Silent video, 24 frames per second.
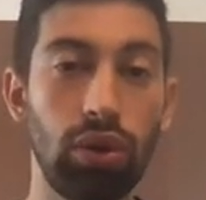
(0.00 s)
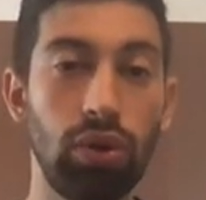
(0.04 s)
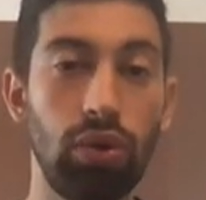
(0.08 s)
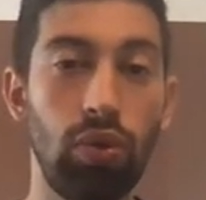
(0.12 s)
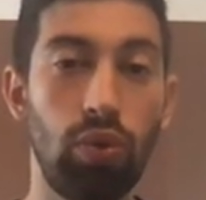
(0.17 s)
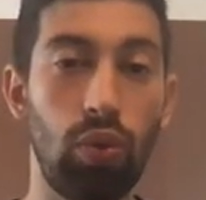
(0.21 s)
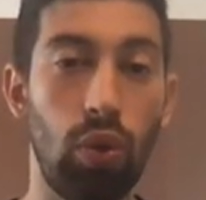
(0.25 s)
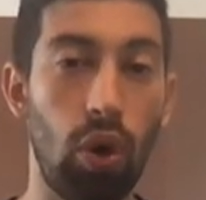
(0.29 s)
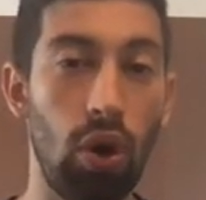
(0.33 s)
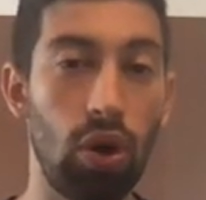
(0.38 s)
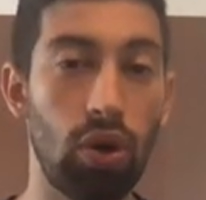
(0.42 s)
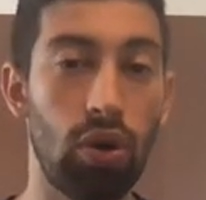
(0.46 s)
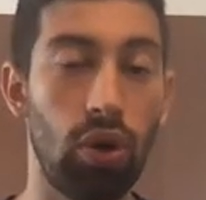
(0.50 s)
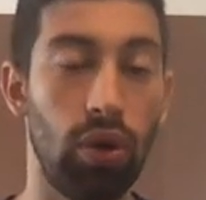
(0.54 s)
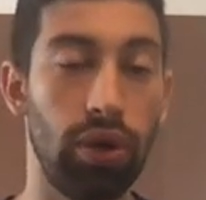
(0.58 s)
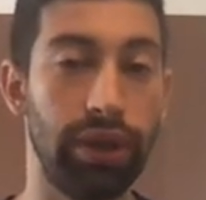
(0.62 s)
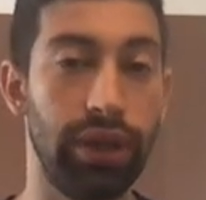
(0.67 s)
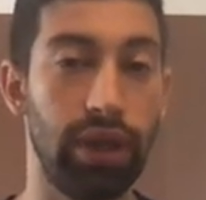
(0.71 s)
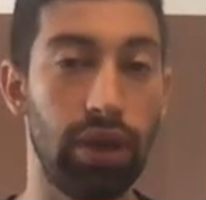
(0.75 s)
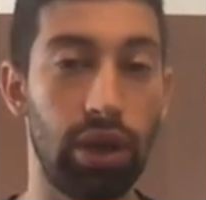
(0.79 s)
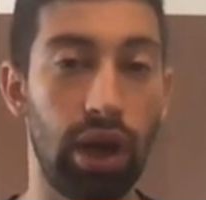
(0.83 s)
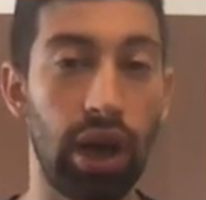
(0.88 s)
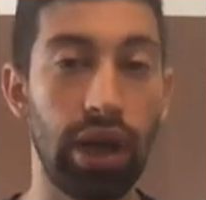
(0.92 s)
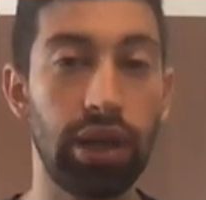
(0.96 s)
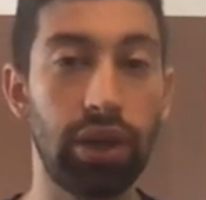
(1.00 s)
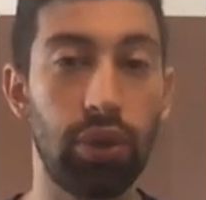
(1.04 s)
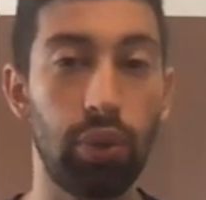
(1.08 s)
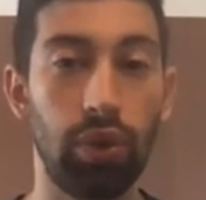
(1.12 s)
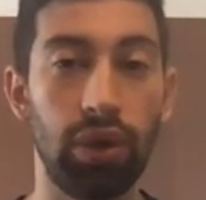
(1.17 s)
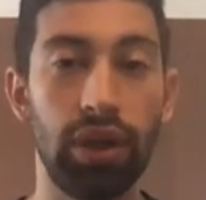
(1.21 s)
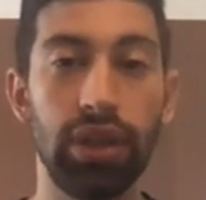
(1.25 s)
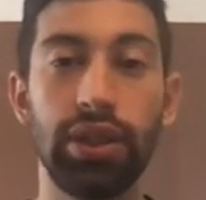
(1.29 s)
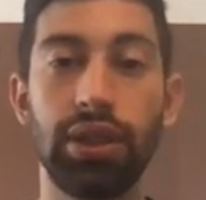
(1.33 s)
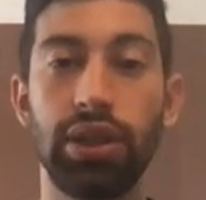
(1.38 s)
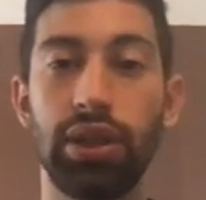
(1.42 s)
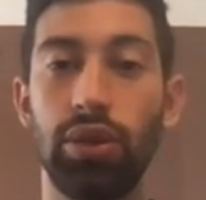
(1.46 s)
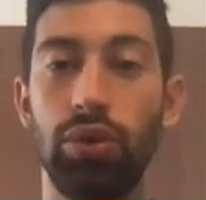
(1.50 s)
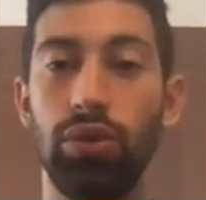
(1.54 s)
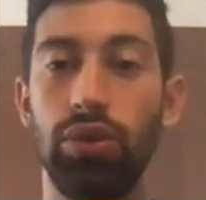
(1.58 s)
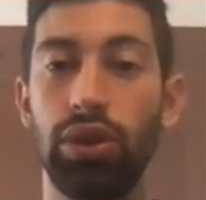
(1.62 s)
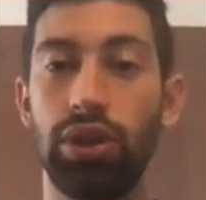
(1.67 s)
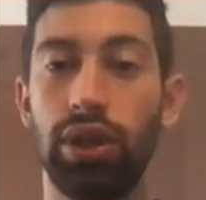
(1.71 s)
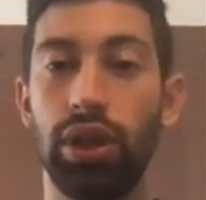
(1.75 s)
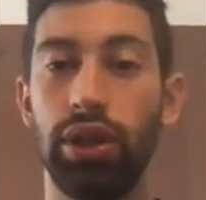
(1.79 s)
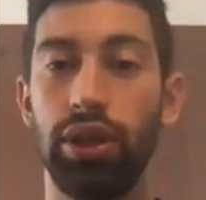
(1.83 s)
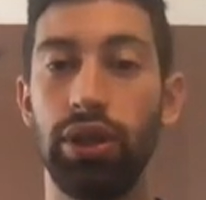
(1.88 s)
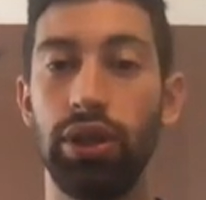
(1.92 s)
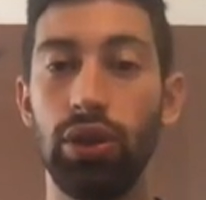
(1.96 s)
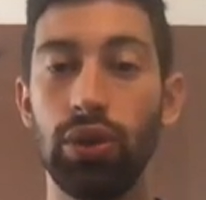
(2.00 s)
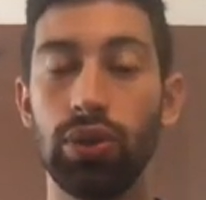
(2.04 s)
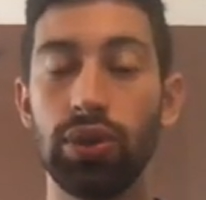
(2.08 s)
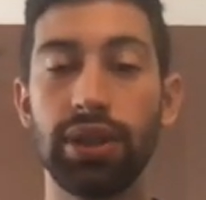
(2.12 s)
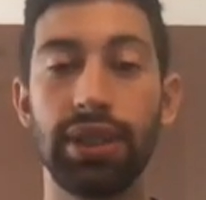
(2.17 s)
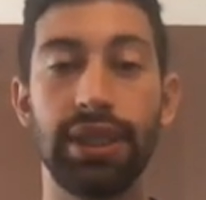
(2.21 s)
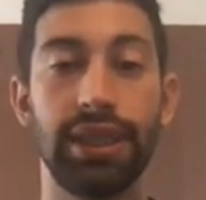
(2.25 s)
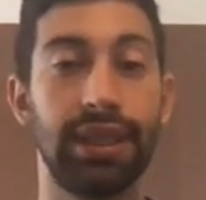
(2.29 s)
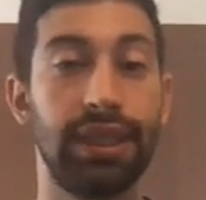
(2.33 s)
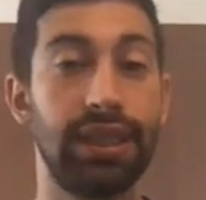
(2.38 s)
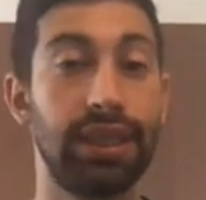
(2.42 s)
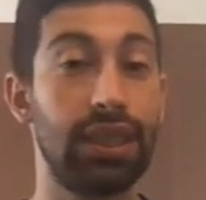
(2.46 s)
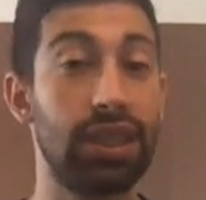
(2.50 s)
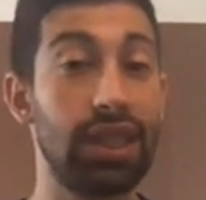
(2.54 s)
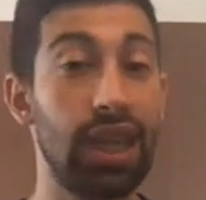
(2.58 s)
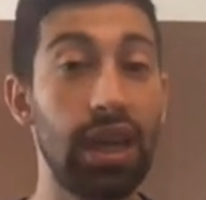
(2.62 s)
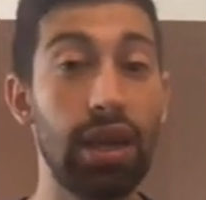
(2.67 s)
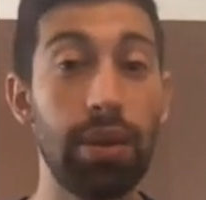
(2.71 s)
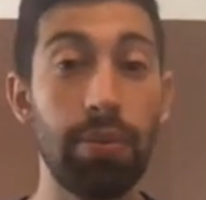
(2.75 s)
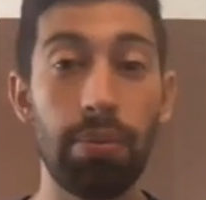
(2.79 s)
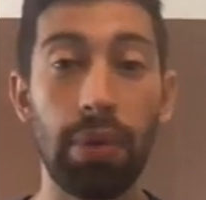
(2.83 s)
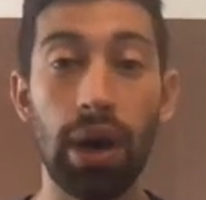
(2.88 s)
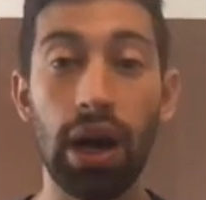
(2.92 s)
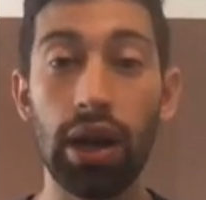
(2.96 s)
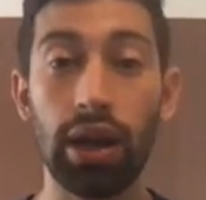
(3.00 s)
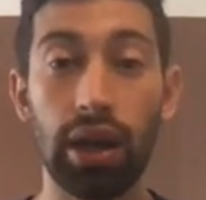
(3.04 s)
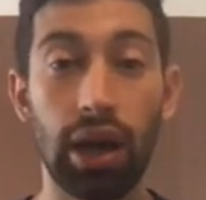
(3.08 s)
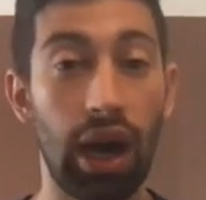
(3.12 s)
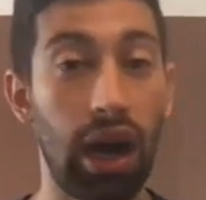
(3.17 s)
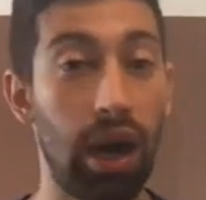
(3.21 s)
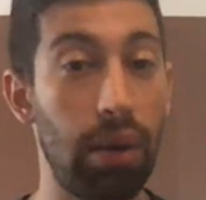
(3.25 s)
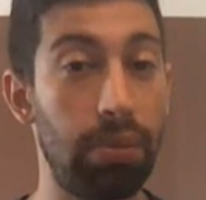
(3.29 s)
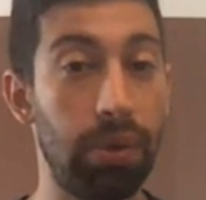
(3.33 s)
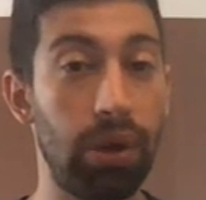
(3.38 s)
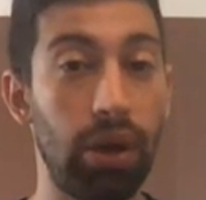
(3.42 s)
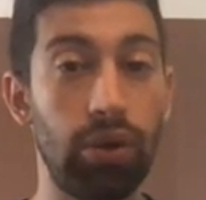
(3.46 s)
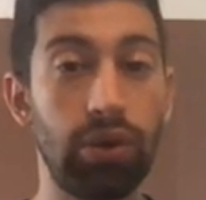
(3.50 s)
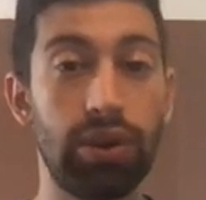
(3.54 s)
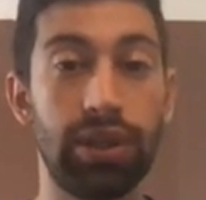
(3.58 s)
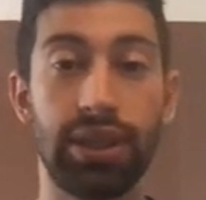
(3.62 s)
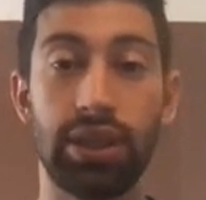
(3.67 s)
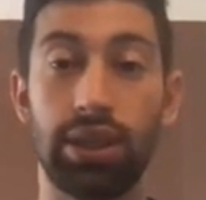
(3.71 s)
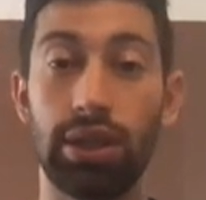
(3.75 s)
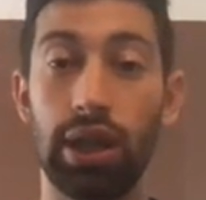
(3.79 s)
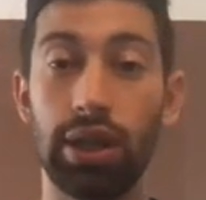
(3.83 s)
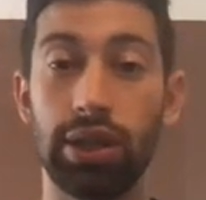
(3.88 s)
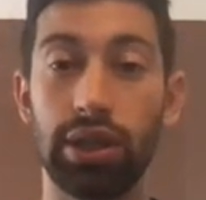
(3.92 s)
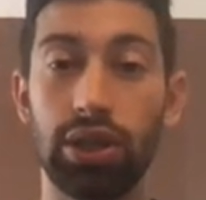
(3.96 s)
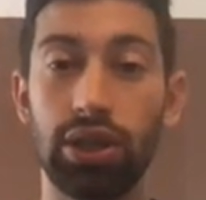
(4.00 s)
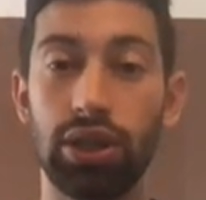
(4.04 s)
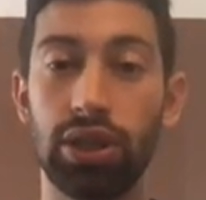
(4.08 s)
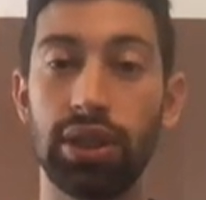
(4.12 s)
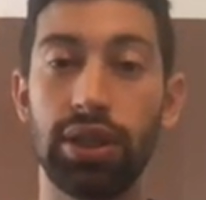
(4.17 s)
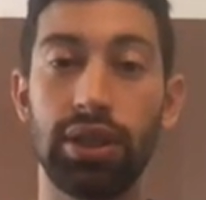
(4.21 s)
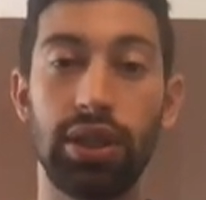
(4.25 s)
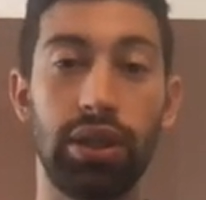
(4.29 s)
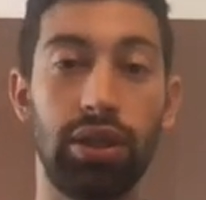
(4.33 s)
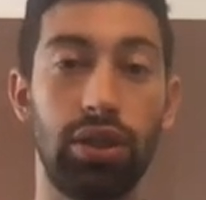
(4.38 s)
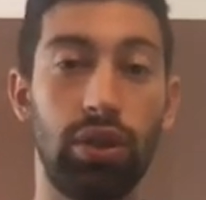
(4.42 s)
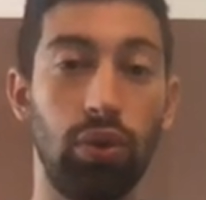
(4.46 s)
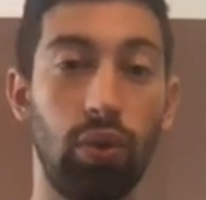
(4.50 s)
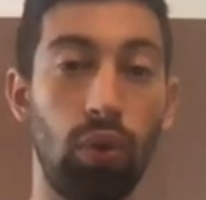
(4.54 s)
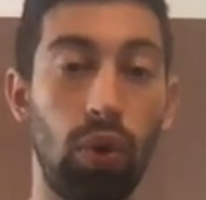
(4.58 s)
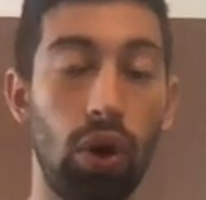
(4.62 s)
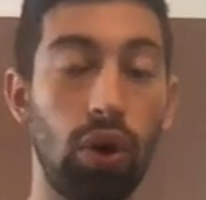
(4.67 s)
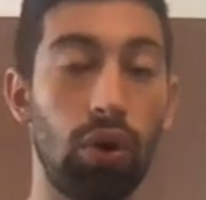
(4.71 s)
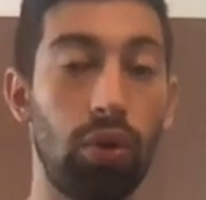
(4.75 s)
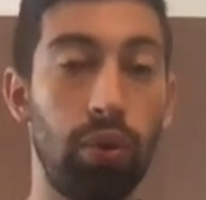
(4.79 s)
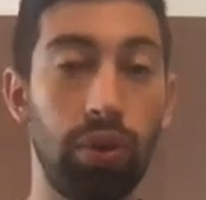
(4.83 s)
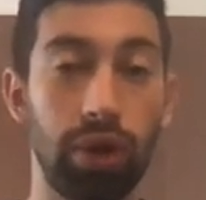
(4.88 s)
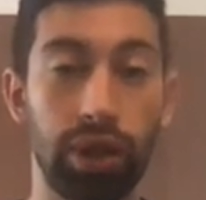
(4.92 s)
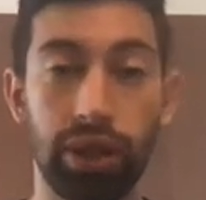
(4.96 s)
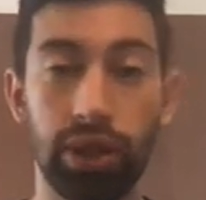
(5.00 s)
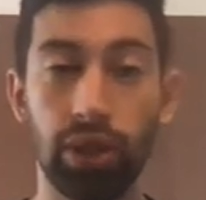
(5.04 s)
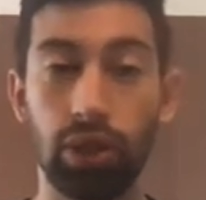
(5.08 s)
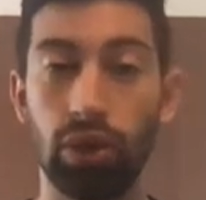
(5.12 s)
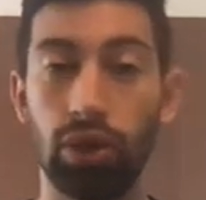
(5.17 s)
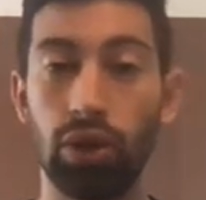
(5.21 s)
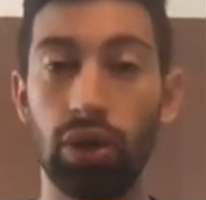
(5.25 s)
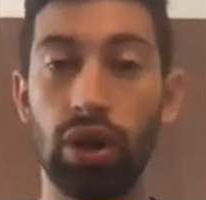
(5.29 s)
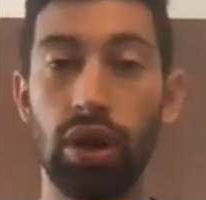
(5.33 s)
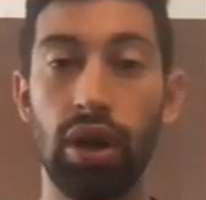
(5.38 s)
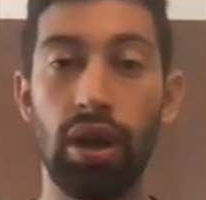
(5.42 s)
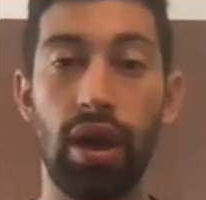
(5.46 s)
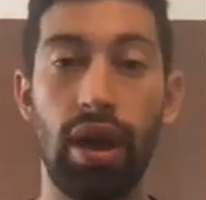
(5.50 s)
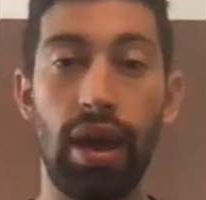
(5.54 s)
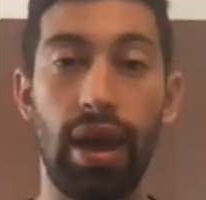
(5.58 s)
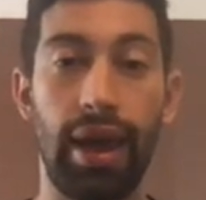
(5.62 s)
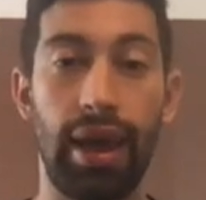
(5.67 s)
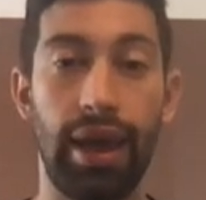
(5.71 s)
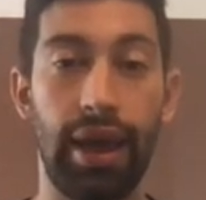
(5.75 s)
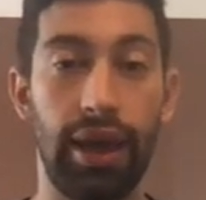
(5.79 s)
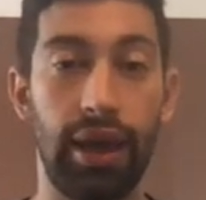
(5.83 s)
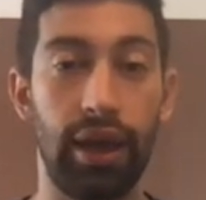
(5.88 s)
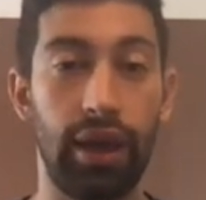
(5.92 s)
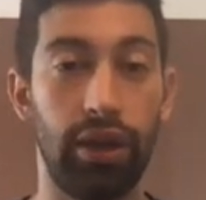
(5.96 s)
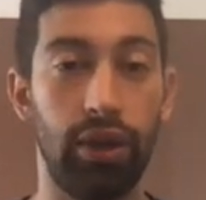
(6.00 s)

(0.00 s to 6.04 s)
to work on the right way so you can use the same bulk upload strategies that you work with your uh,